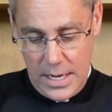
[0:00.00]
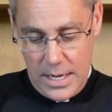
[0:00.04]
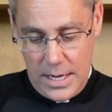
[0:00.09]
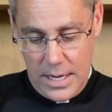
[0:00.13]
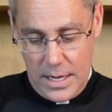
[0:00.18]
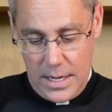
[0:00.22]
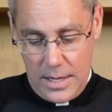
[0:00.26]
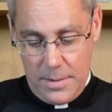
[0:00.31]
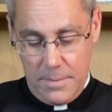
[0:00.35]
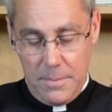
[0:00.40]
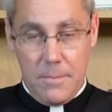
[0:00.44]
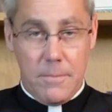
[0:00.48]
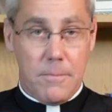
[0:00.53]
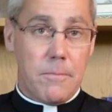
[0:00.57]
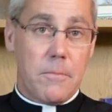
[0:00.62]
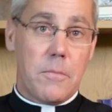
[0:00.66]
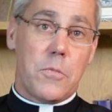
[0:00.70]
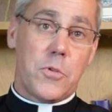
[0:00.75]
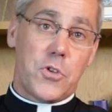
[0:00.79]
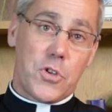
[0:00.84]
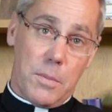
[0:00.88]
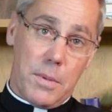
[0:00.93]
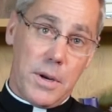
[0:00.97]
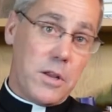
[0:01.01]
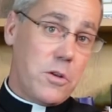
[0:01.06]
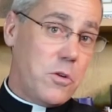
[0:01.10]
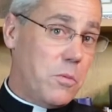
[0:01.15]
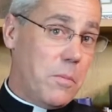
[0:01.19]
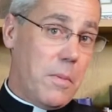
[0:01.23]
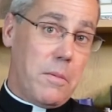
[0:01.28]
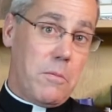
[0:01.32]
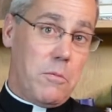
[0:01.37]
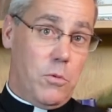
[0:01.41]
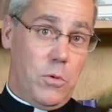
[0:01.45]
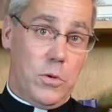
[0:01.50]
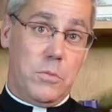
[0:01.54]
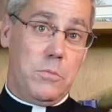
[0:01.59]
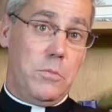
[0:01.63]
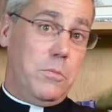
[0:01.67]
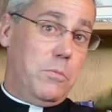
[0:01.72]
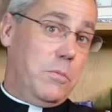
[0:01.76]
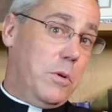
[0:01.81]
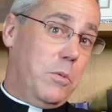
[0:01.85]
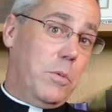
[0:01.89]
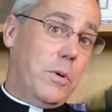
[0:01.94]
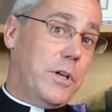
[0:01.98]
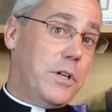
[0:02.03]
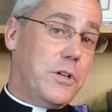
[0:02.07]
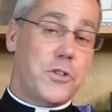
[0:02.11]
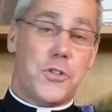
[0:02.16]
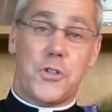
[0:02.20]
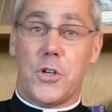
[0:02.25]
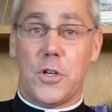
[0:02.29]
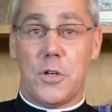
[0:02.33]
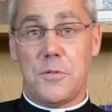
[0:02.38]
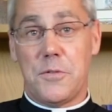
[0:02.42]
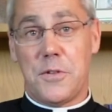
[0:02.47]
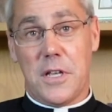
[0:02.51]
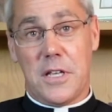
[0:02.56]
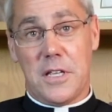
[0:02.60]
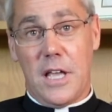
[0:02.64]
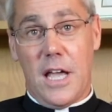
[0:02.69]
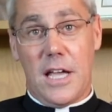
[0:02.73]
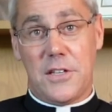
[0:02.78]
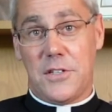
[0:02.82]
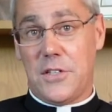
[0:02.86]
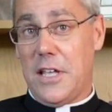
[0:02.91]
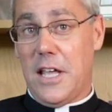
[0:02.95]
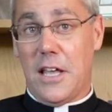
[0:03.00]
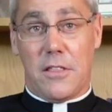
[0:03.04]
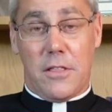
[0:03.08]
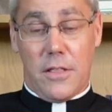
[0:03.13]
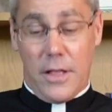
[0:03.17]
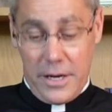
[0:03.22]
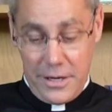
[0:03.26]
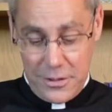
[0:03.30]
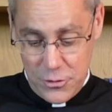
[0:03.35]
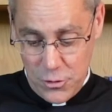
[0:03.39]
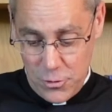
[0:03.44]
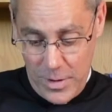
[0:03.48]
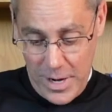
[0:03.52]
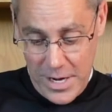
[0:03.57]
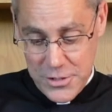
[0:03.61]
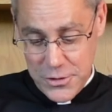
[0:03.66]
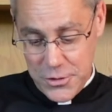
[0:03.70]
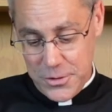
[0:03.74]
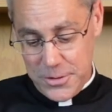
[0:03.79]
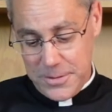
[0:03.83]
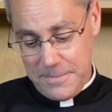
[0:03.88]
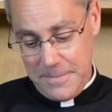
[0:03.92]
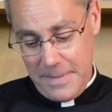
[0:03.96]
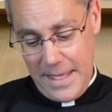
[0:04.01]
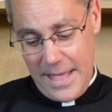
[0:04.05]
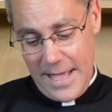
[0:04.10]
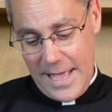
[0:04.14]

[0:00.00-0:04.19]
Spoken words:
Somebody who would be willing to serve as the athletic director.